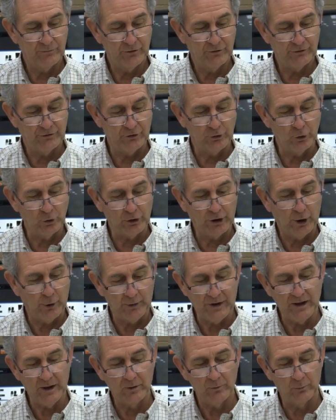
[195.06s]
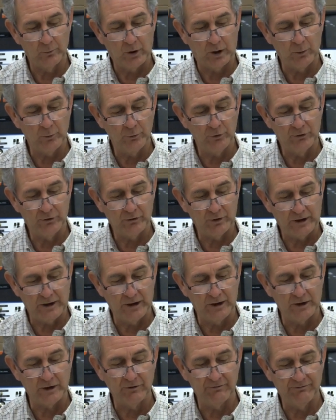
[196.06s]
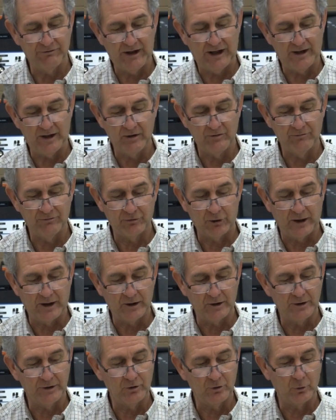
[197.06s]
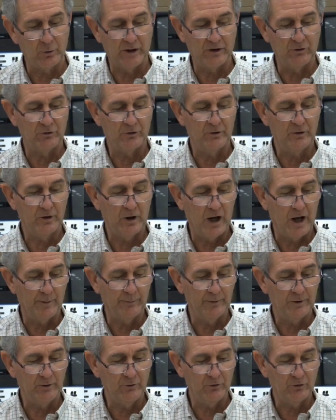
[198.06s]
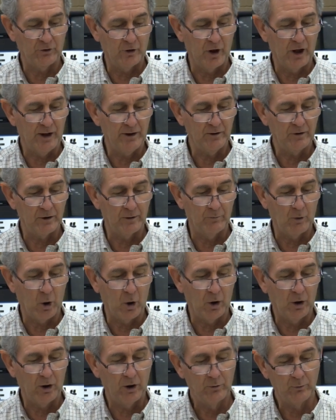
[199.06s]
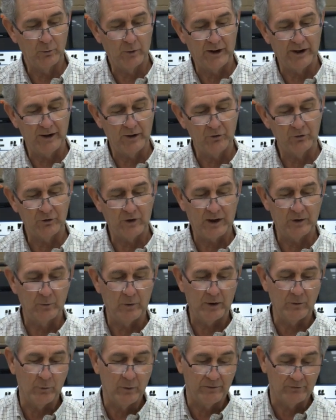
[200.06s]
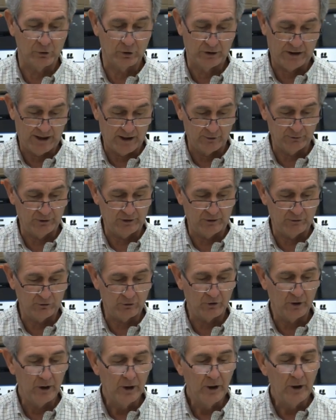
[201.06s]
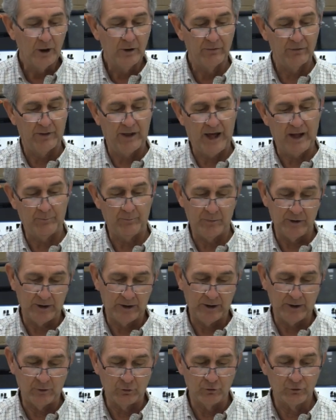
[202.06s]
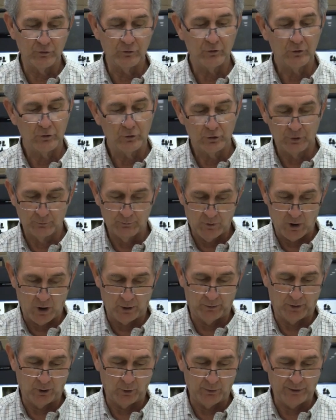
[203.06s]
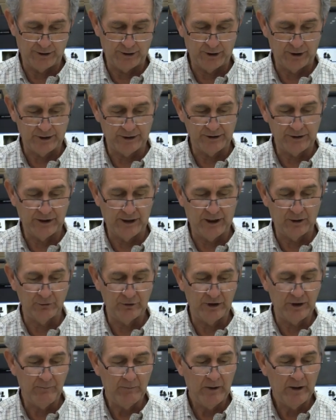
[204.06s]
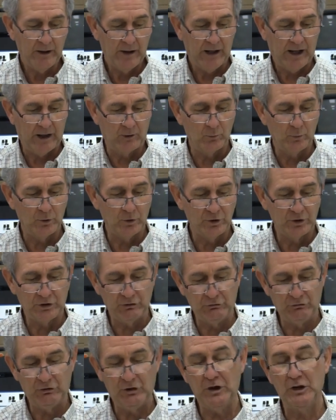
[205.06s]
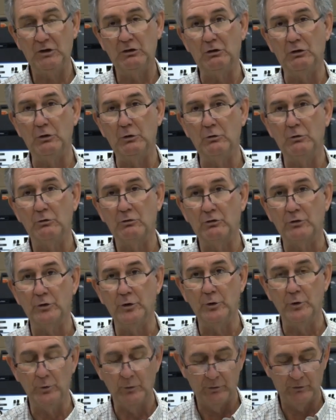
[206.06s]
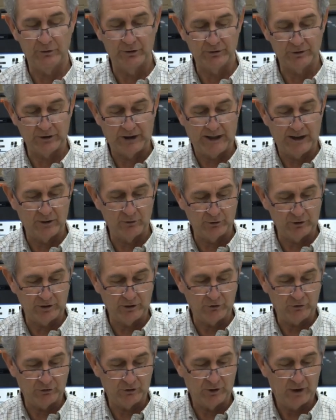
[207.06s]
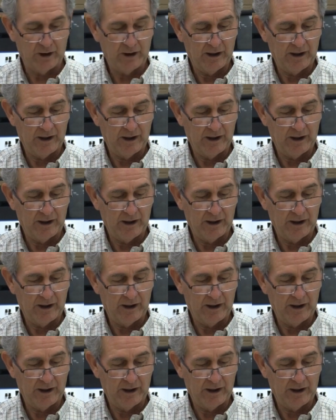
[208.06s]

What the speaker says: seal coating roads in Fannin, Franklin, Grayson, Hopkins, Hunt, Lamar, Rains, and Red River counties. That begins tomorrow in Hunt County and will continue through the counties